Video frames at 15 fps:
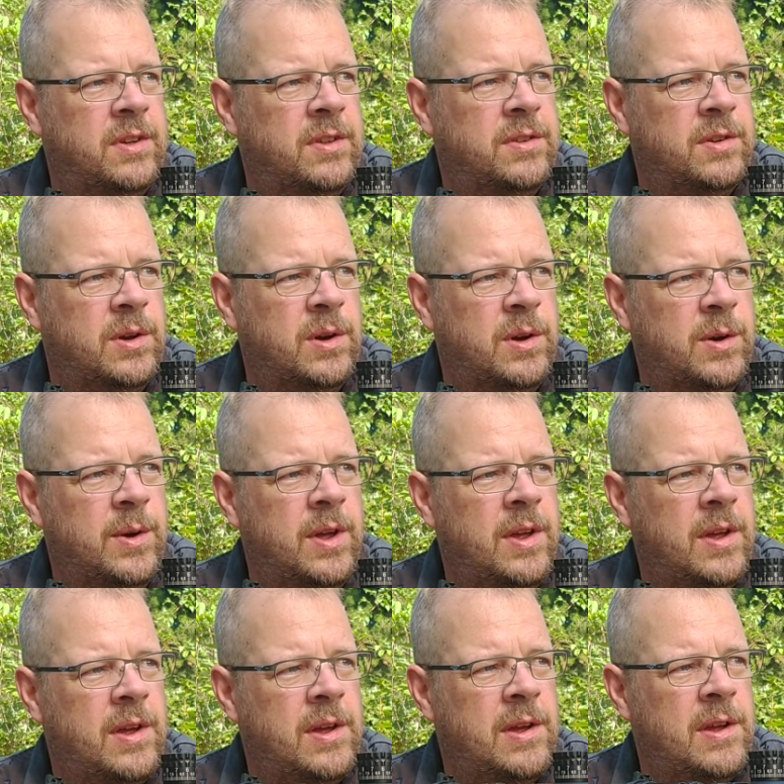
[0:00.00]
So
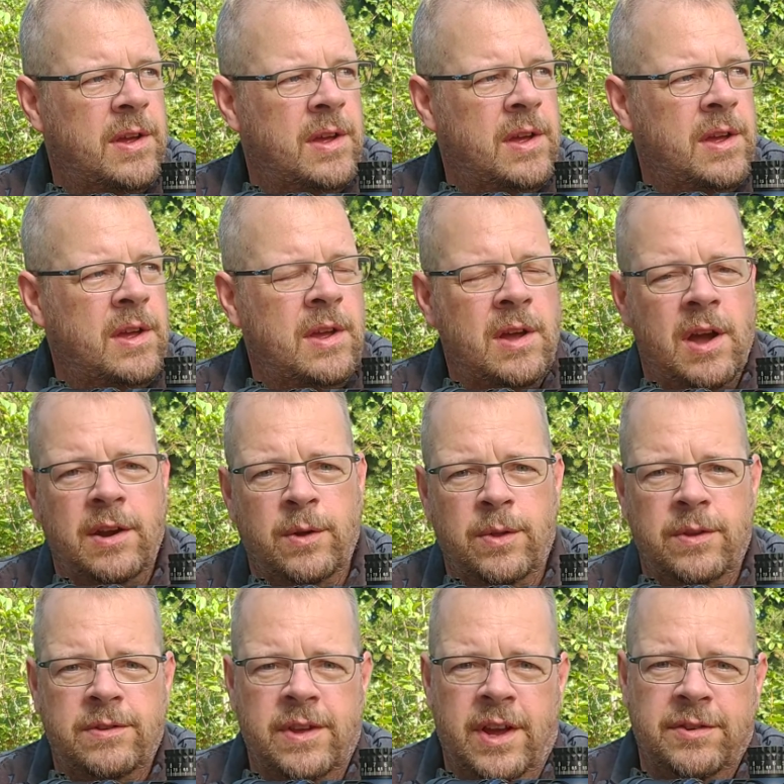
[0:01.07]
I know
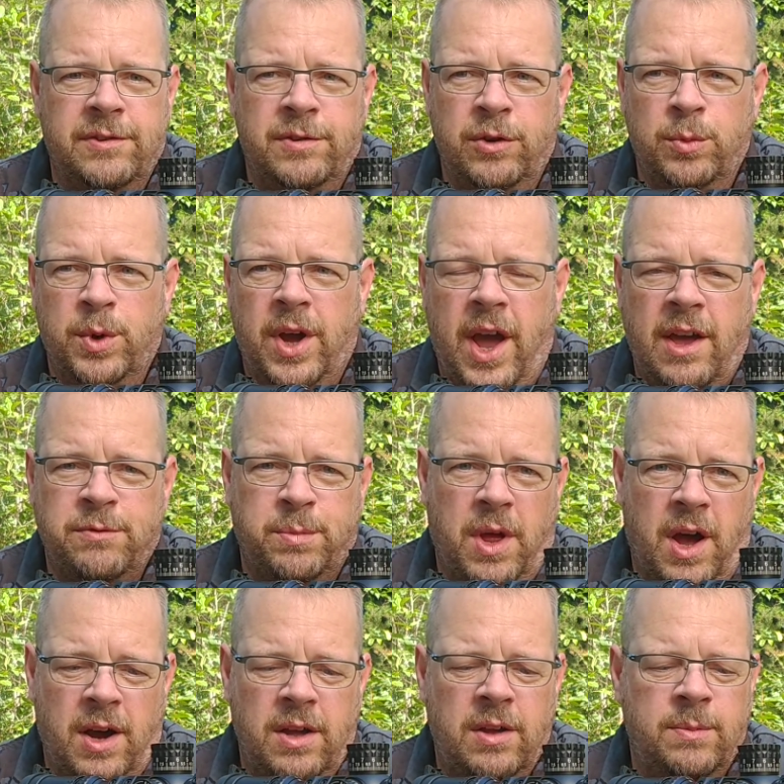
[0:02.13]
this thing has a tunable gas
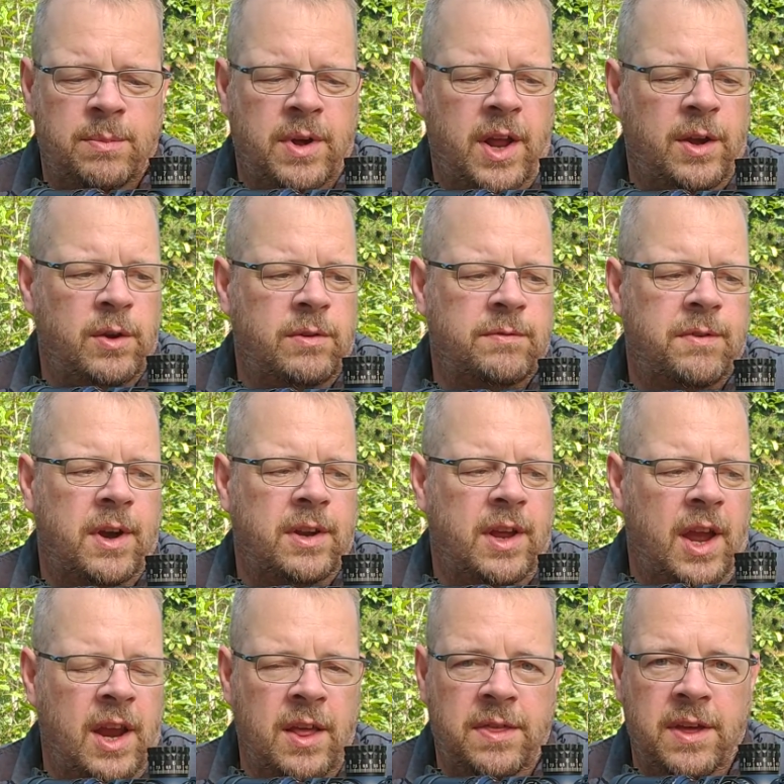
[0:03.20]
block, but I couldn't find
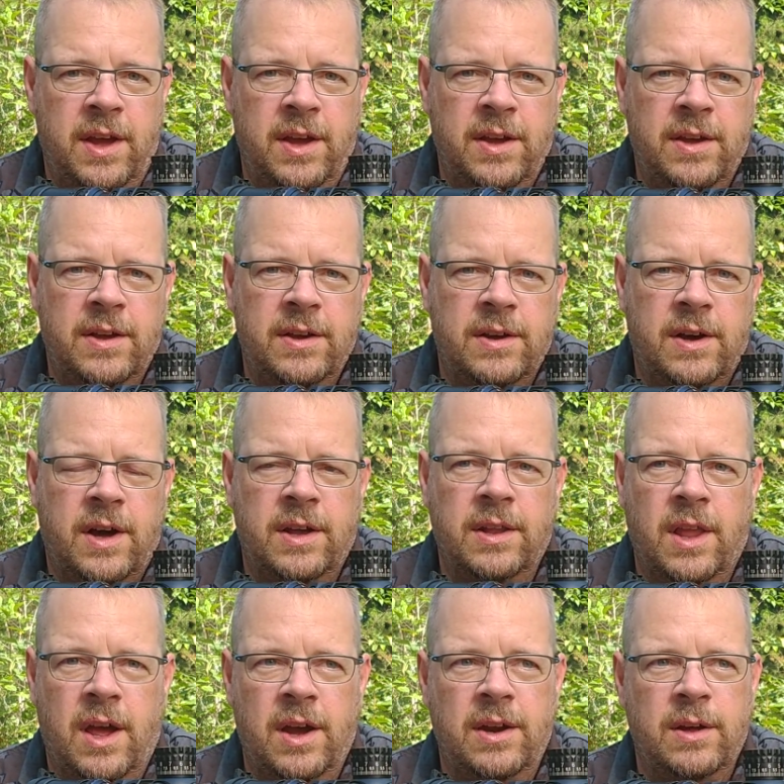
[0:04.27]
anything
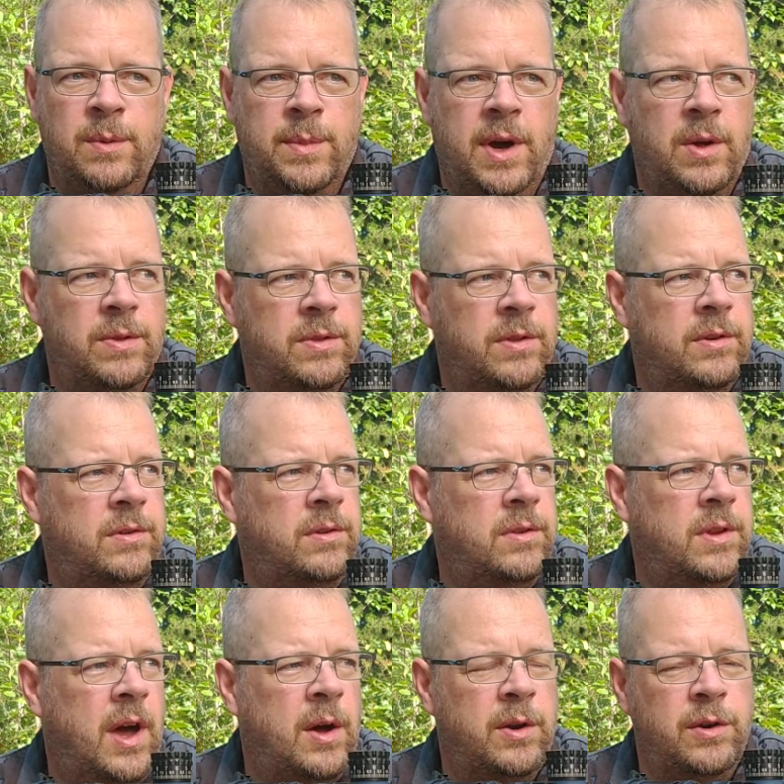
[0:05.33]
online about the,
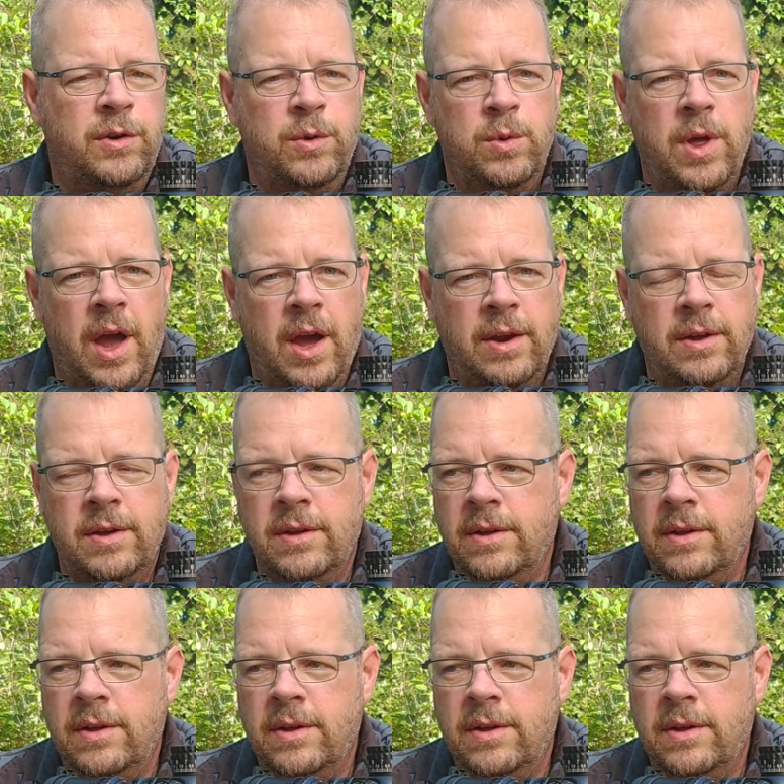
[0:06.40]
how to do that.